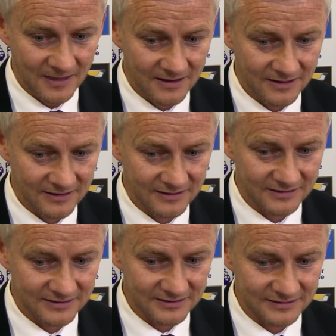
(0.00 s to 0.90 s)

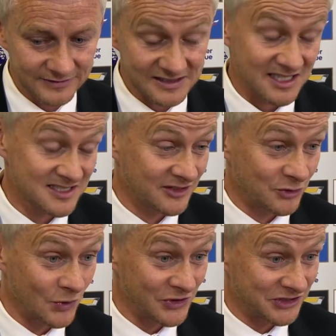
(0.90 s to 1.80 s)
uh fantastic
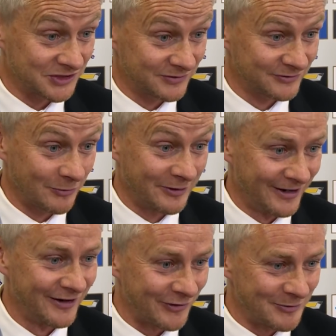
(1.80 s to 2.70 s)
to watch from
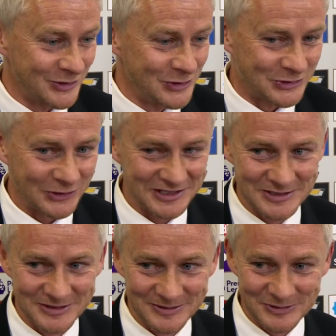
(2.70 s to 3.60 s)
a, from a neutral
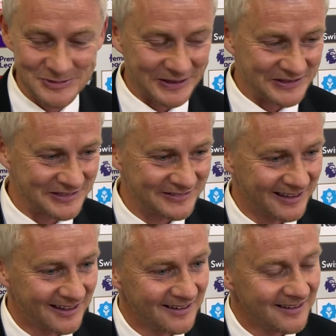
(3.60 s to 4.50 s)
uh, perspective.
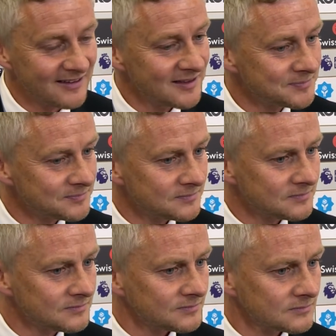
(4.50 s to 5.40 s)
Did you
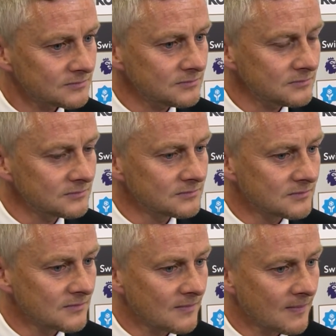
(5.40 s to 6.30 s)
breathe an extra sigh of
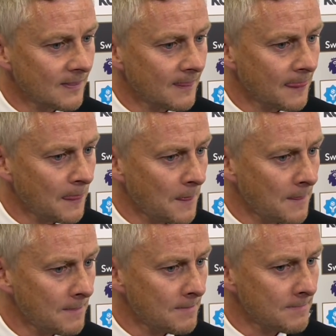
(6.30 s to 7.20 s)
relief when the penalty goes
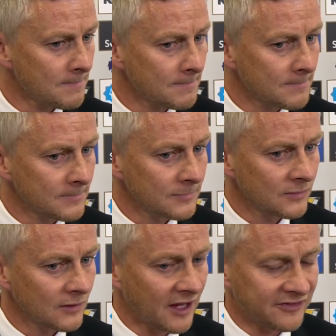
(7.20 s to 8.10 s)
in?
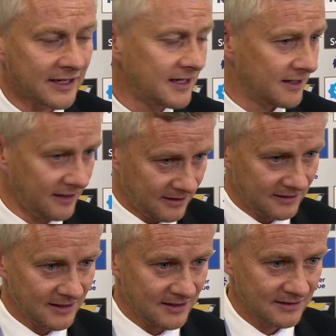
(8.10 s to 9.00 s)
I think he did, yeah.